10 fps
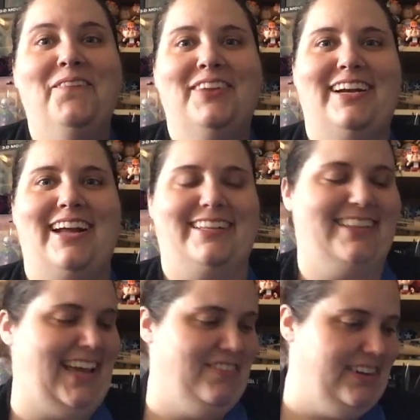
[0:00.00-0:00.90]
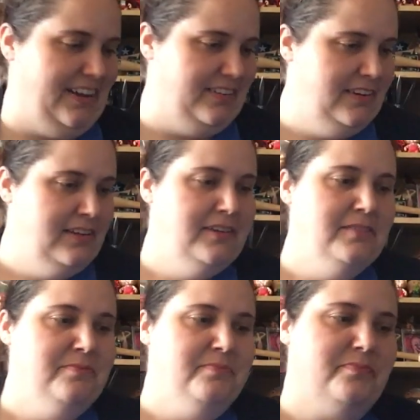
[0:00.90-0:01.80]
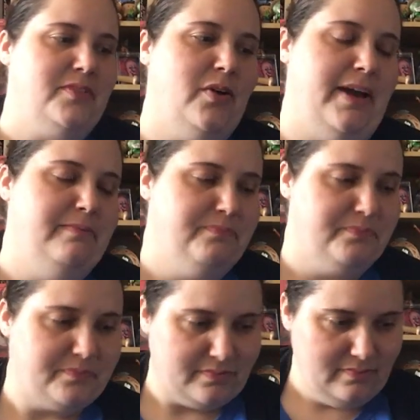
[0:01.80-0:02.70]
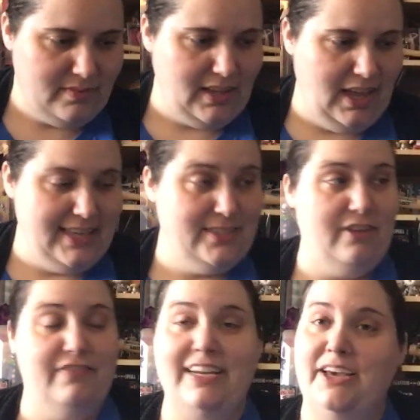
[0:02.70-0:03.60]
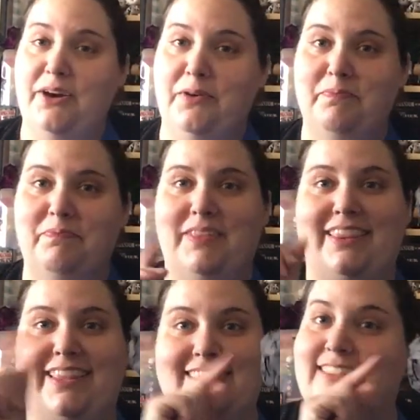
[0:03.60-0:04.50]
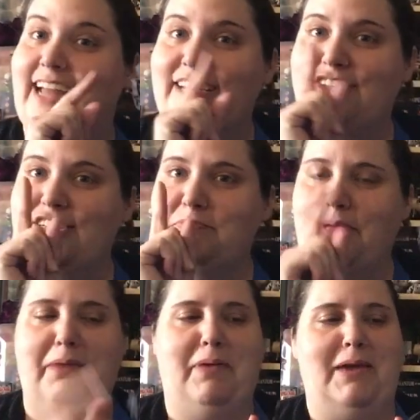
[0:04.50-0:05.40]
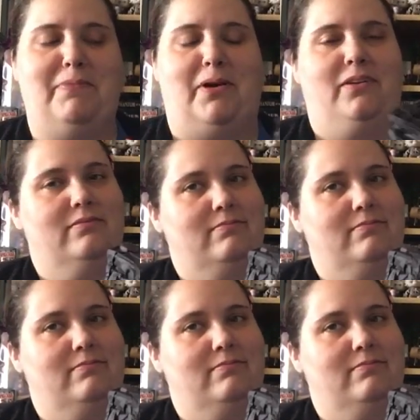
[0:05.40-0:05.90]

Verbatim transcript: I'm gonna knock the camera down. Okay. I saw a video that this is not just black paper.